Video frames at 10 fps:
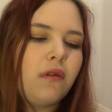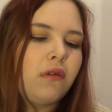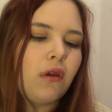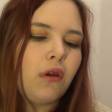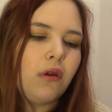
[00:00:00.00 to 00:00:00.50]

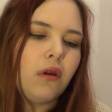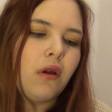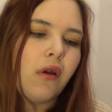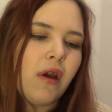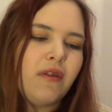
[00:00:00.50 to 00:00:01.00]
So
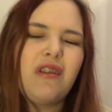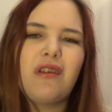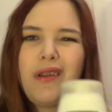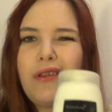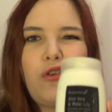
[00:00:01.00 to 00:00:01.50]
this is
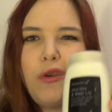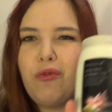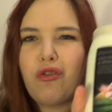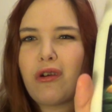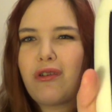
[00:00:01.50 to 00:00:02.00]
only the super
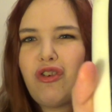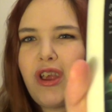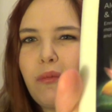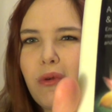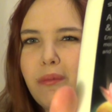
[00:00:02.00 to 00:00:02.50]
drug
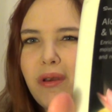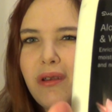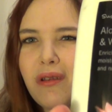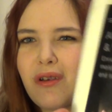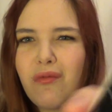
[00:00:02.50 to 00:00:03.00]
cheap one
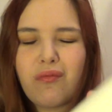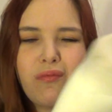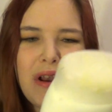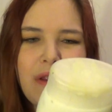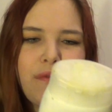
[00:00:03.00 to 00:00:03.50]
because I don't
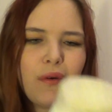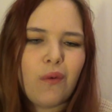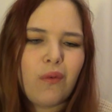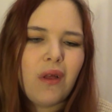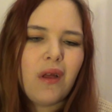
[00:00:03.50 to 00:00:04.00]
really
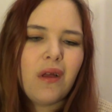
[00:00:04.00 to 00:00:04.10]
feel